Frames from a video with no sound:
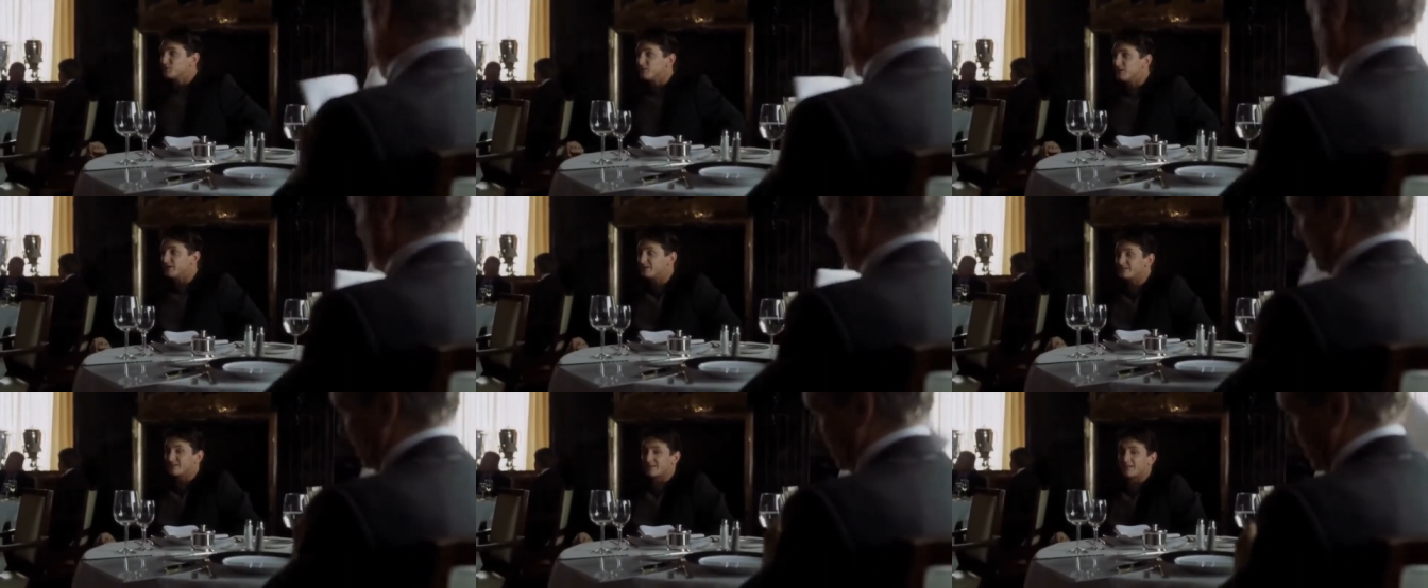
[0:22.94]

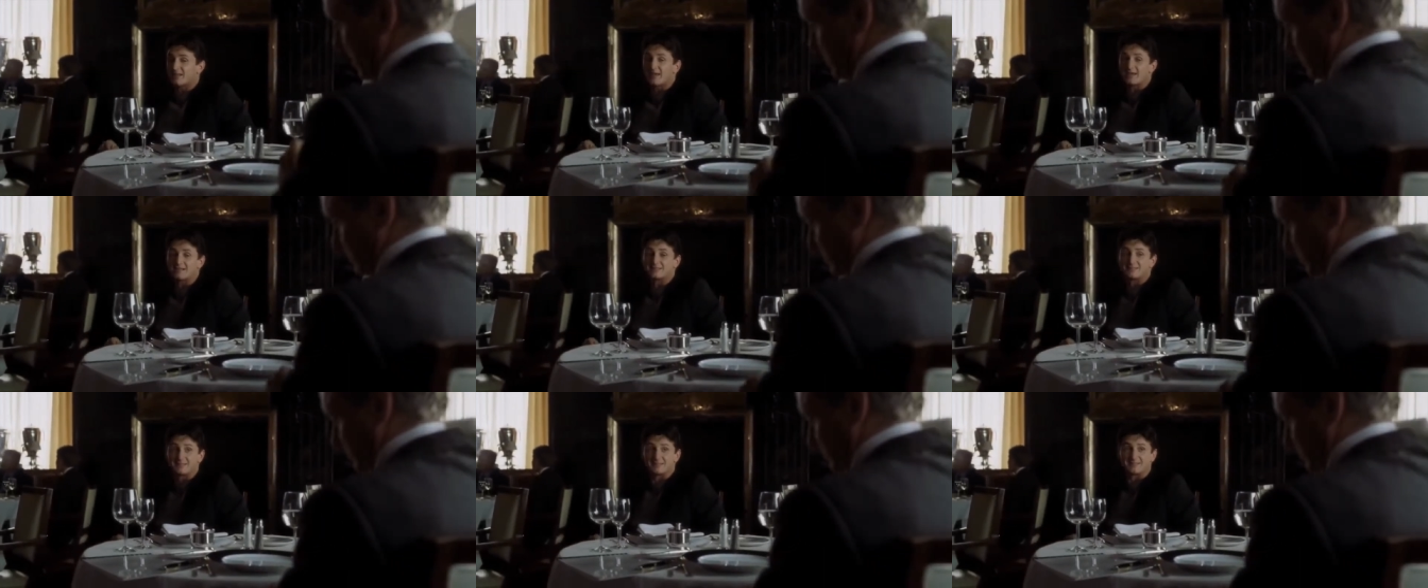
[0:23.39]
why it's a
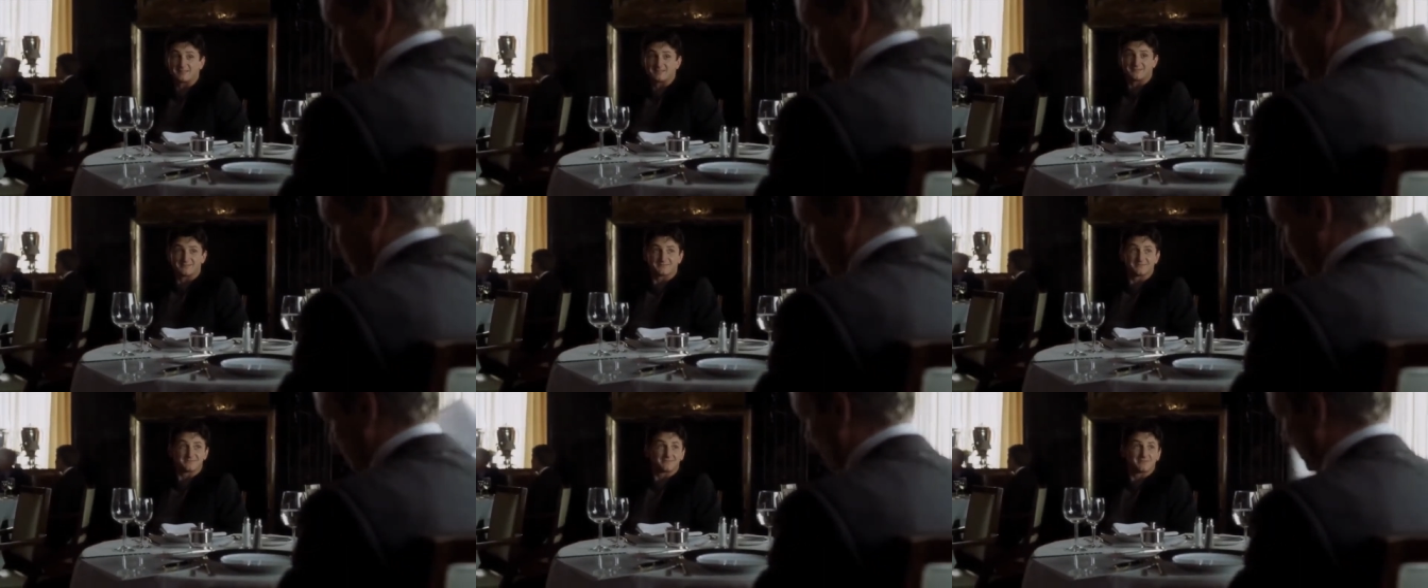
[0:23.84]
classic.
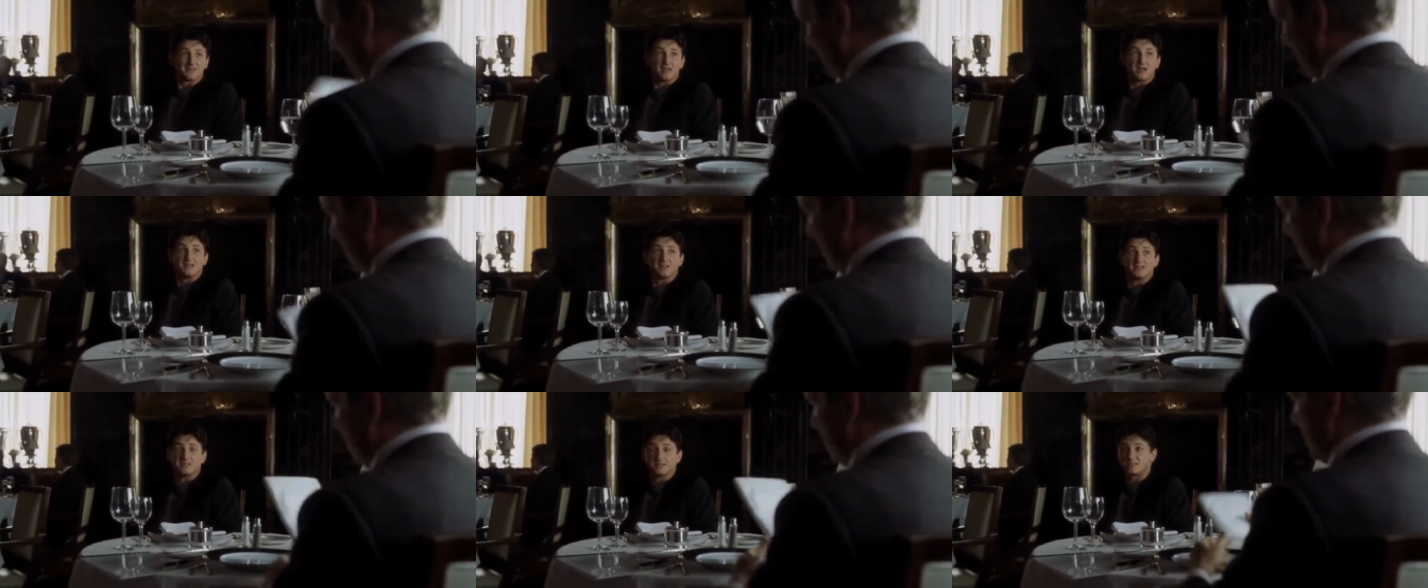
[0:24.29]

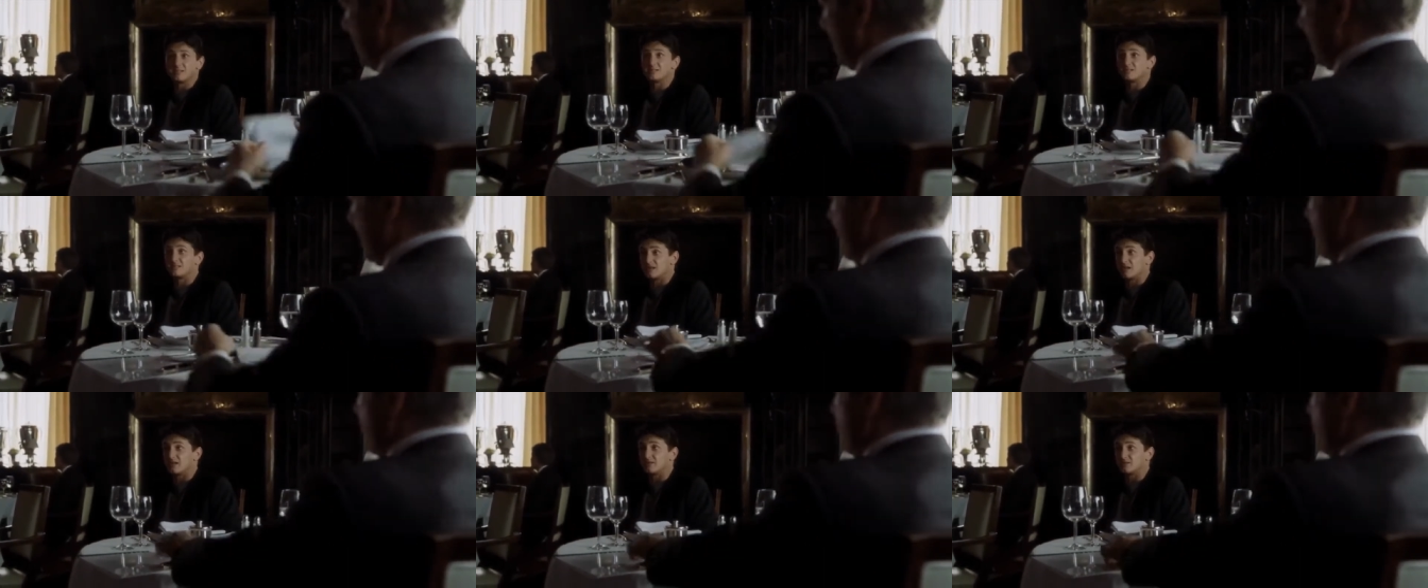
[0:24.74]
This is
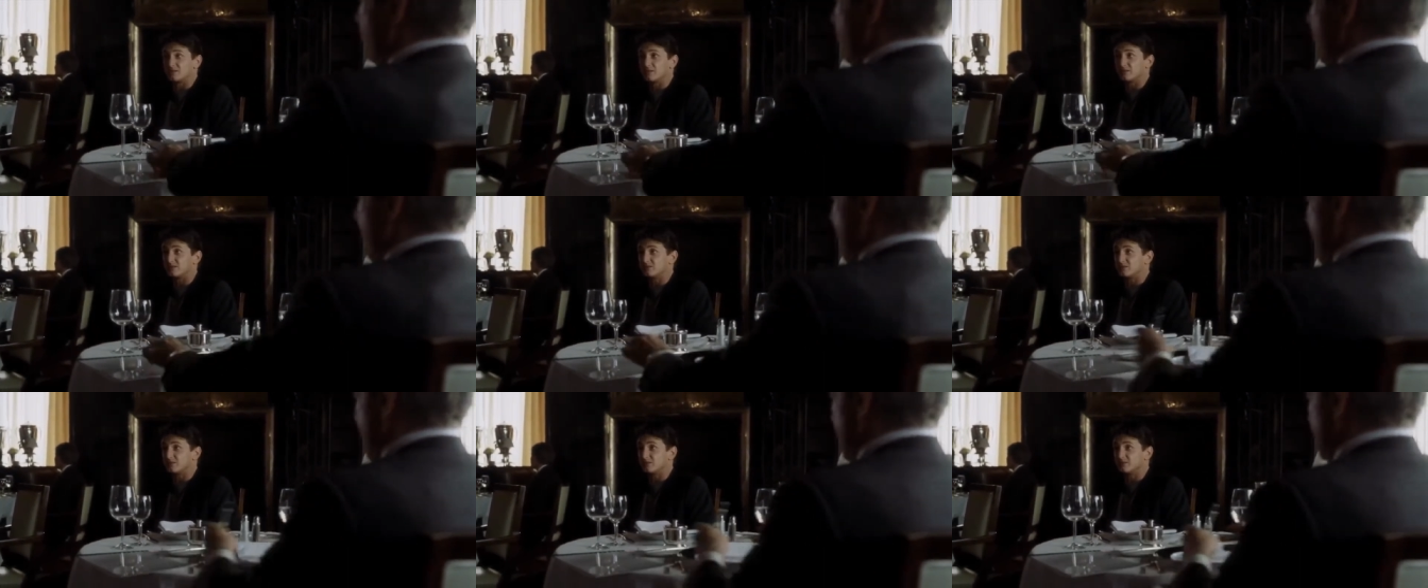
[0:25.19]
a nice
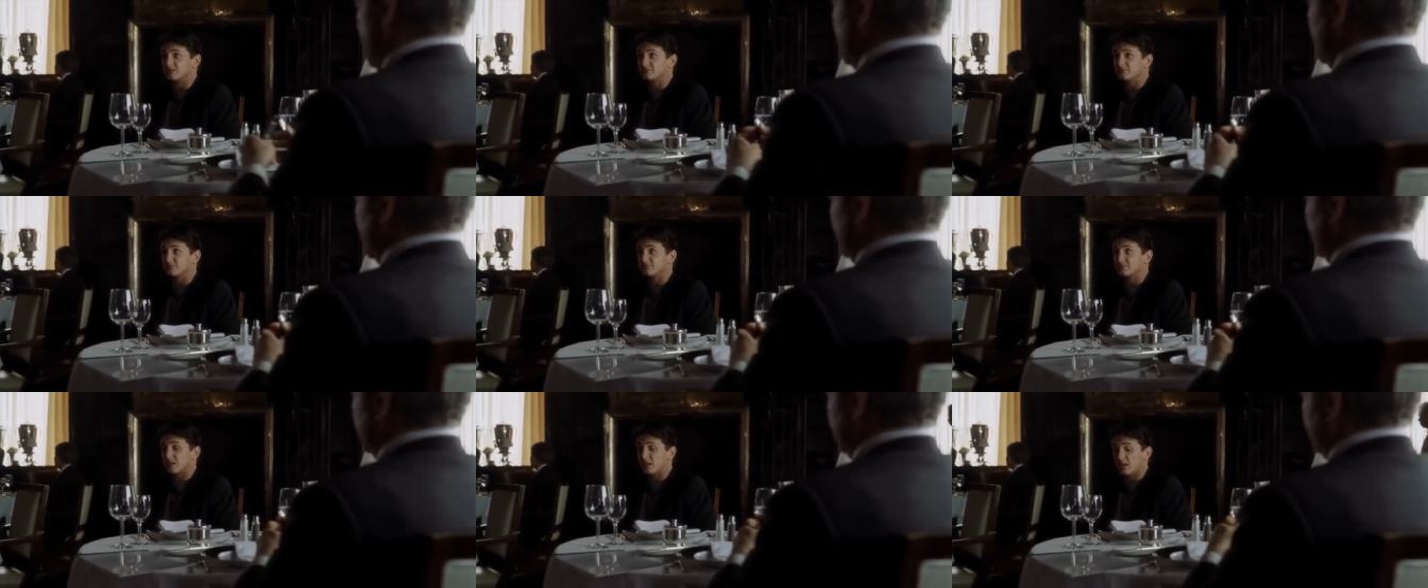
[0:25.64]
restaurant.
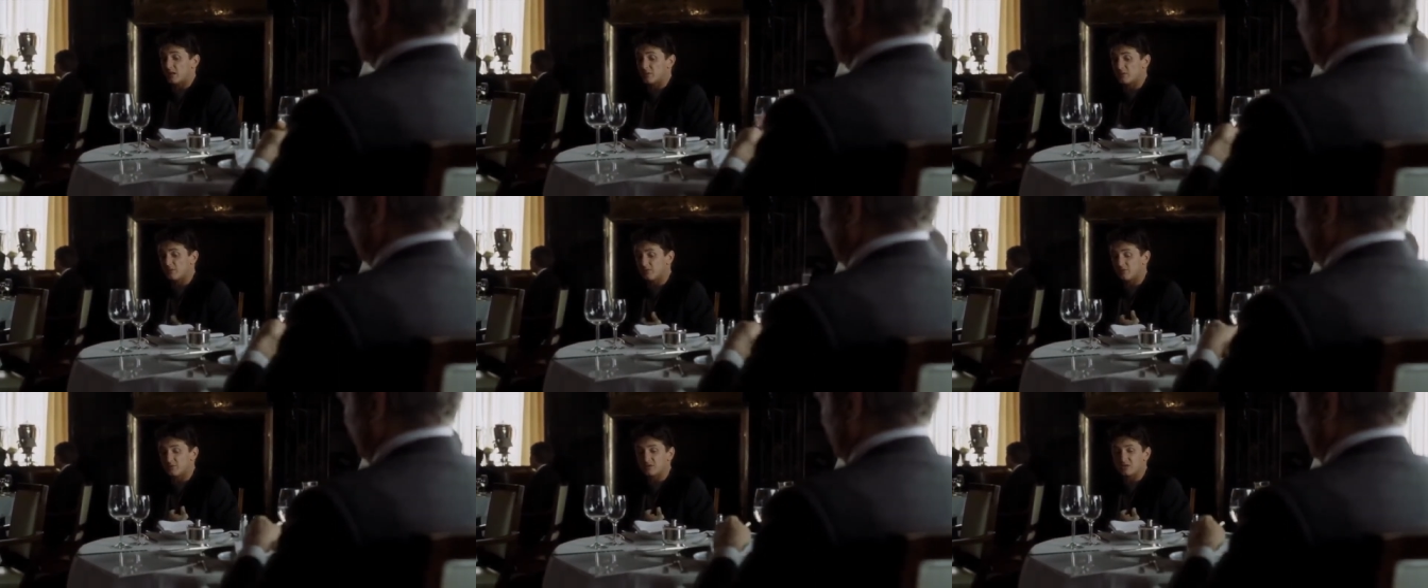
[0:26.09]
They gave
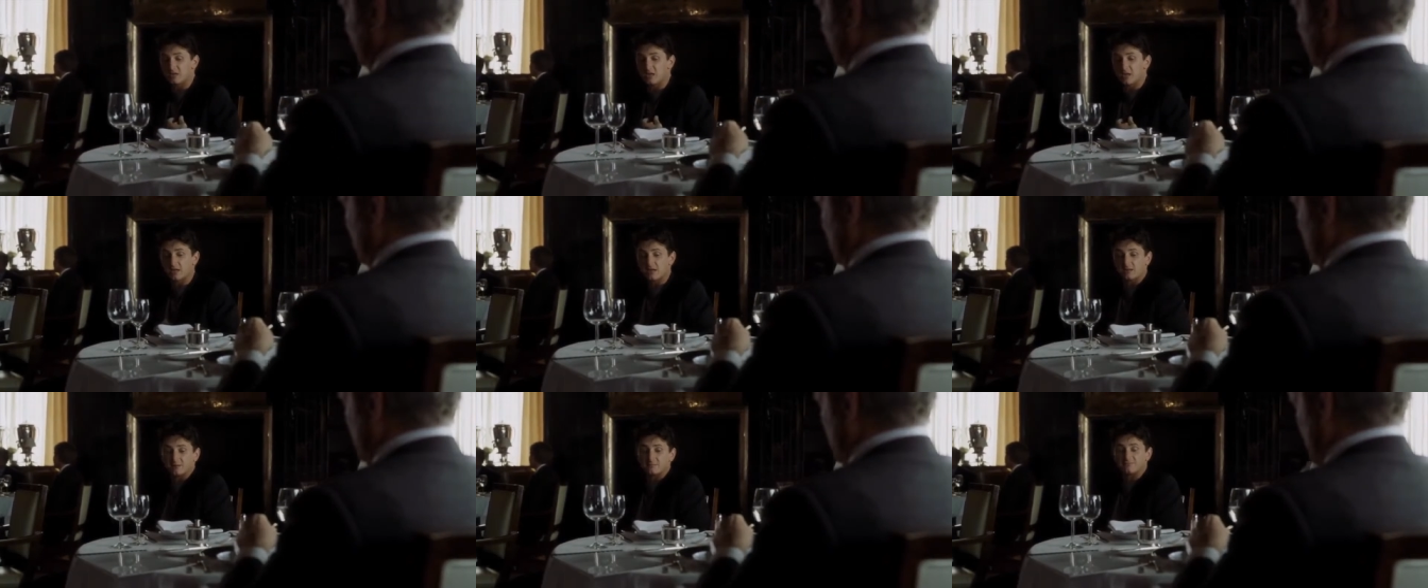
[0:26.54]
me a free
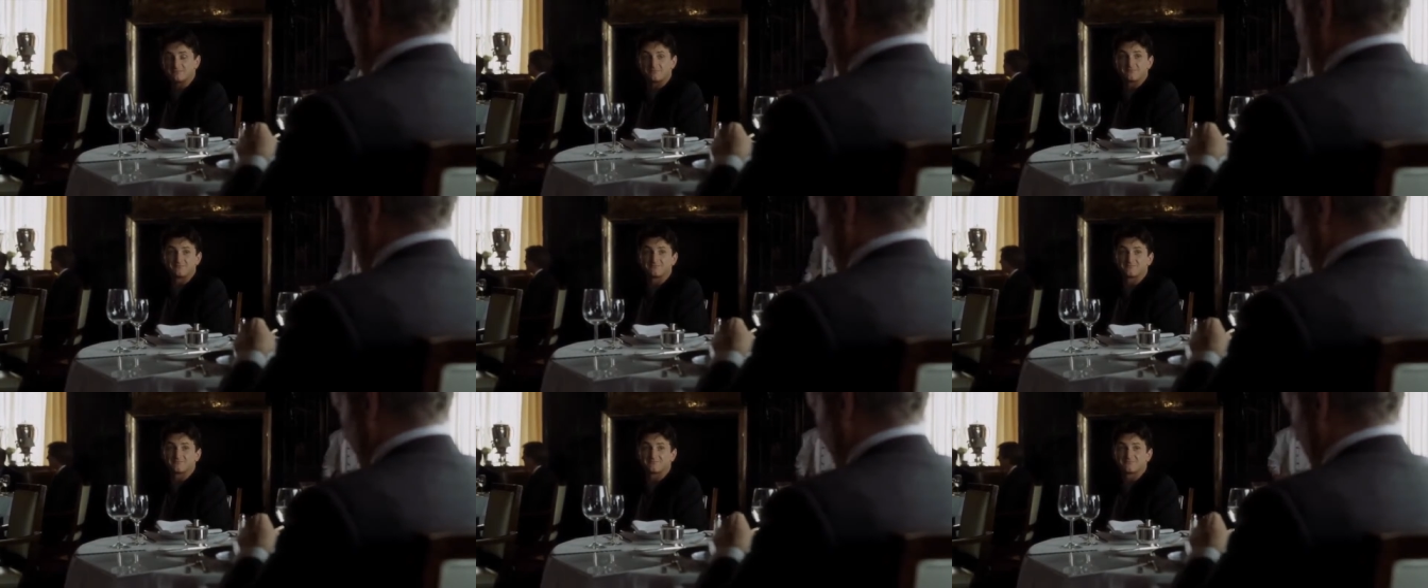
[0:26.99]
jacket. I'm
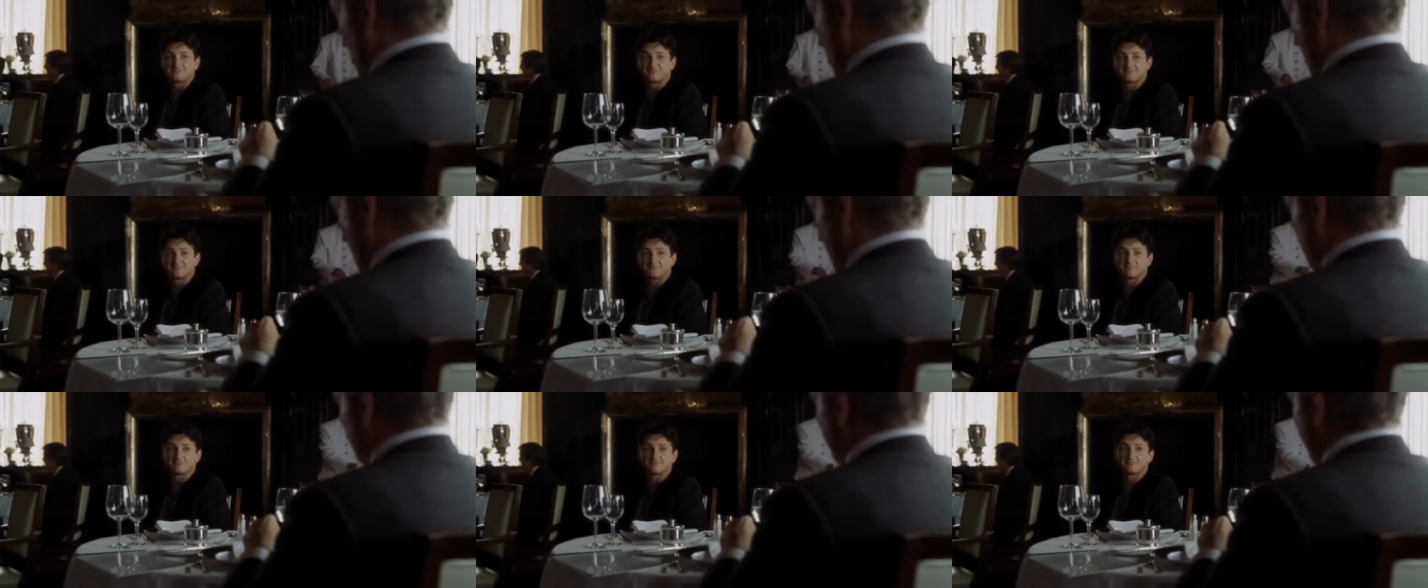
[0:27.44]
sure they're gonna
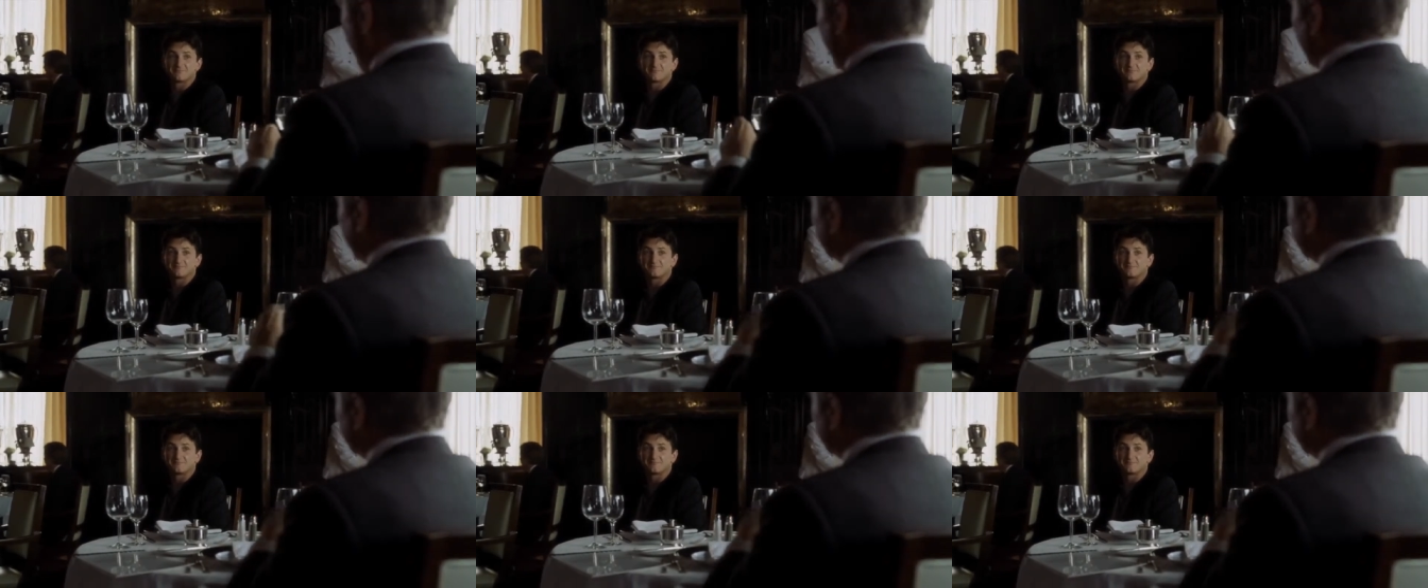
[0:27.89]
want it back.